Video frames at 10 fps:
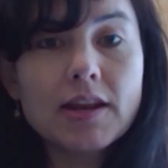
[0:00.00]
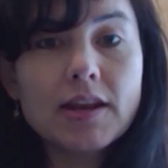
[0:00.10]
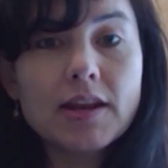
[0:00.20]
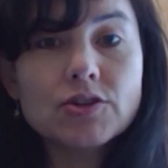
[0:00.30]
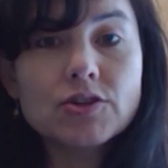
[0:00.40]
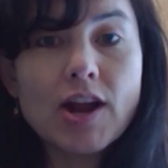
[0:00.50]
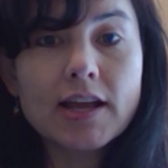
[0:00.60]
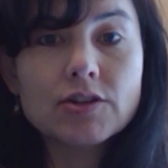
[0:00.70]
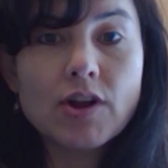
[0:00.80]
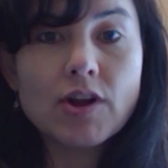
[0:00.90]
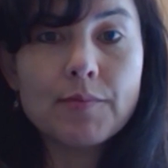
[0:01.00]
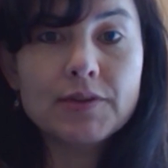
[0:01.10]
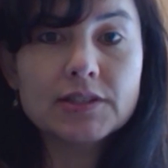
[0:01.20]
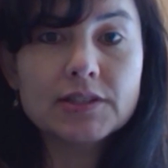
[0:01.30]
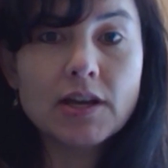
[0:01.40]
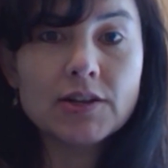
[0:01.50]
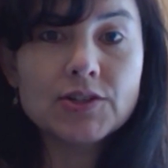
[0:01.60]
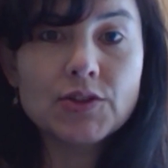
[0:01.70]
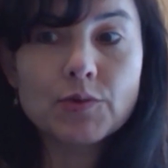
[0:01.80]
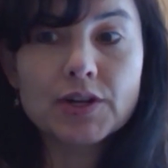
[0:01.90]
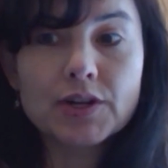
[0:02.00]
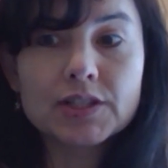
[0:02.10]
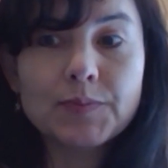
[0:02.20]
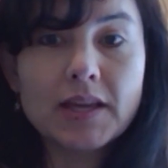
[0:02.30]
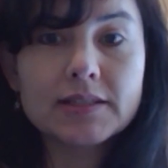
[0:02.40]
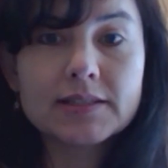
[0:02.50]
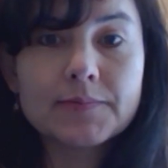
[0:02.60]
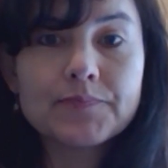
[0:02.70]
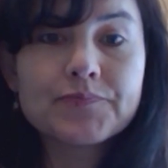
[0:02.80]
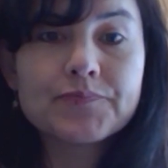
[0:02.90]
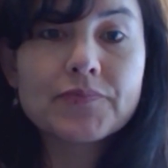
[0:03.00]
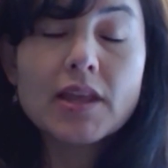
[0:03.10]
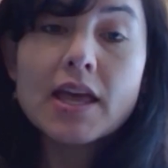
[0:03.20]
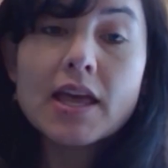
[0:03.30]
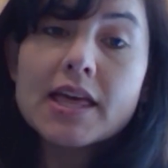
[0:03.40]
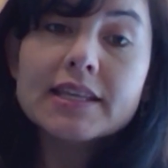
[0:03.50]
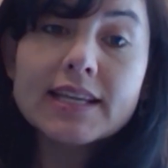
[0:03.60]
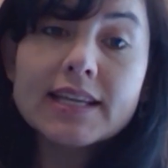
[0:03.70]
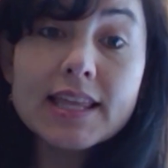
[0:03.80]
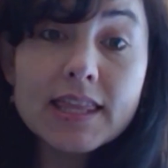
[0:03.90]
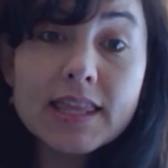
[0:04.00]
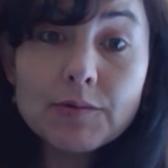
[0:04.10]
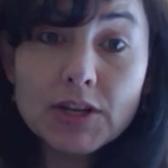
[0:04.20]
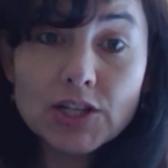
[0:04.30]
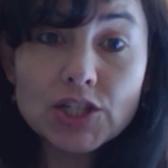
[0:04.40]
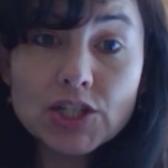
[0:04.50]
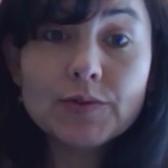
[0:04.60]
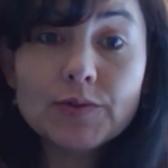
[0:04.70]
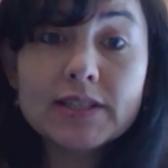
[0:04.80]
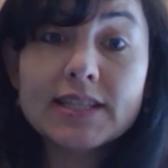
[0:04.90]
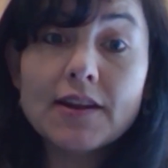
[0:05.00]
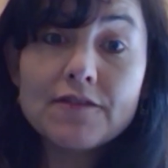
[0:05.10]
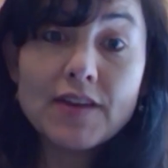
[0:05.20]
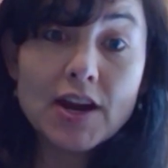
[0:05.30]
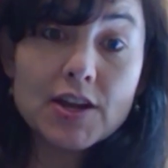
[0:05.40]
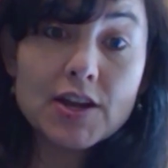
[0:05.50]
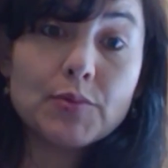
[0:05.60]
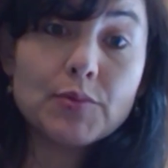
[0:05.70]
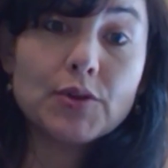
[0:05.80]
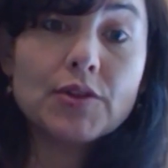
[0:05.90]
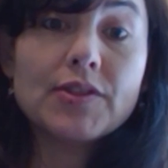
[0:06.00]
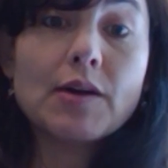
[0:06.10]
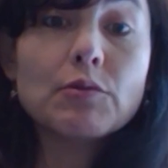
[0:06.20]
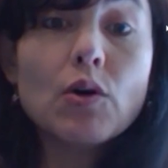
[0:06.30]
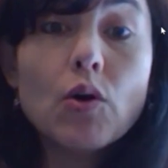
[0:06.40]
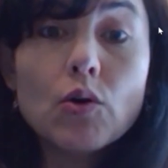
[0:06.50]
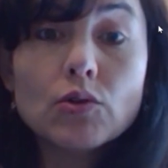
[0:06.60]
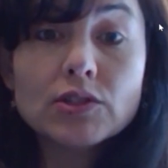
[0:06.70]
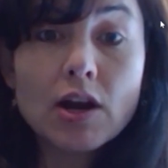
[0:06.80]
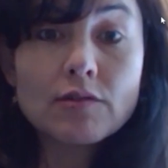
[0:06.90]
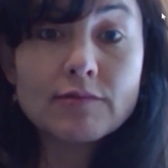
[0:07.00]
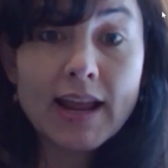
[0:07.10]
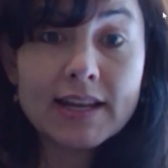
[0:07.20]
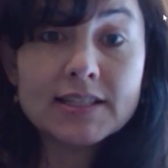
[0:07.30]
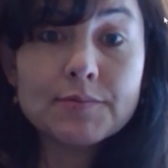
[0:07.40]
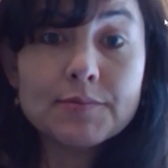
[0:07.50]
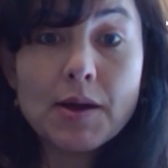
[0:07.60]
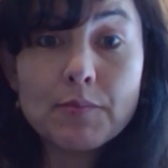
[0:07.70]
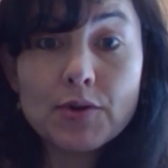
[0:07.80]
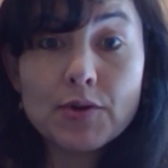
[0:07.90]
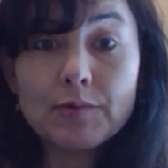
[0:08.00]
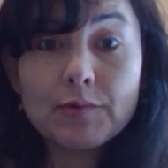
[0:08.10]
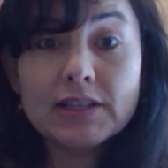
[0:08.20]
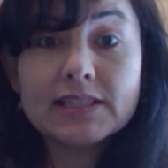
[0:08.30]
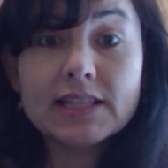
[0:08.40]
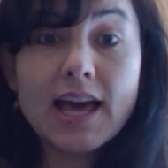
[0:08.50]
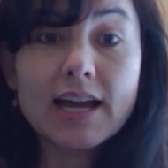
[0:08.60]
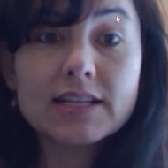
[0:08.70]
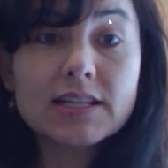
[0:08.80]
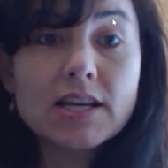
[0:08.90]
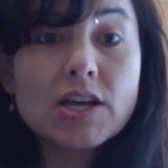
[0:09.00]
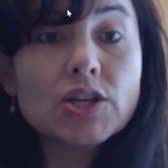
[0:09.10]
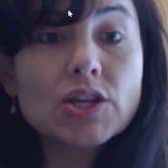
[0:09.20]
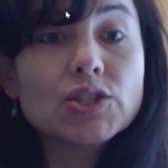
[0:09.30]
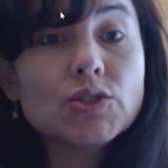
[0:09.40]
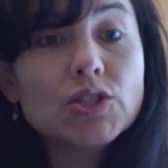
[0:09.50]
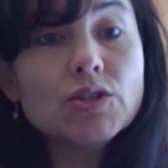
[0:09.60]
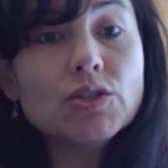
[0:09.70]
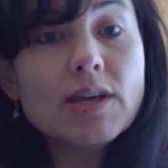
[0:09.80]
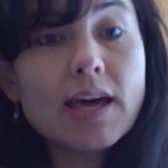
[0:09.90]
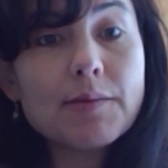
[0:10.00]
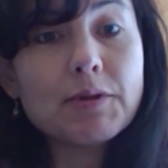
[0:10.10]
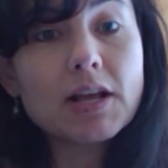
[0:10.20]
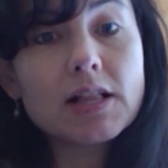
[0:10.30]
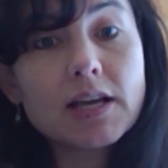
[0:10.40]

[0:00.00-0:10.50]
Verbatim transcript: Go ahead and drag and drop this onto the workspace. The second thing we need to do is set a variable that will hold our random number that we select. So to do that, I'm going to